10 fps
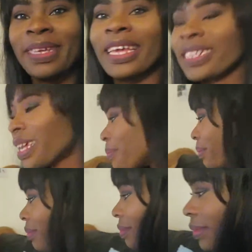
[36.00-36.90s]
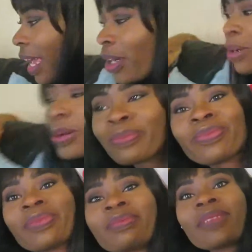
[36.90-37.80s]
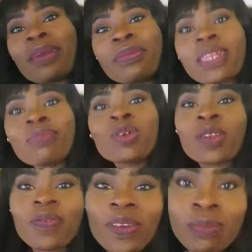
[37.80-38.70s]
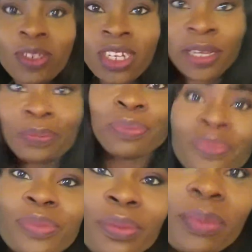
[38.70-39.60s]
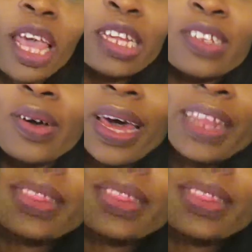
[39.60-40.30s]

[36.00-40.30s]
because i'm um, i don't know i'm in the mood to film today so i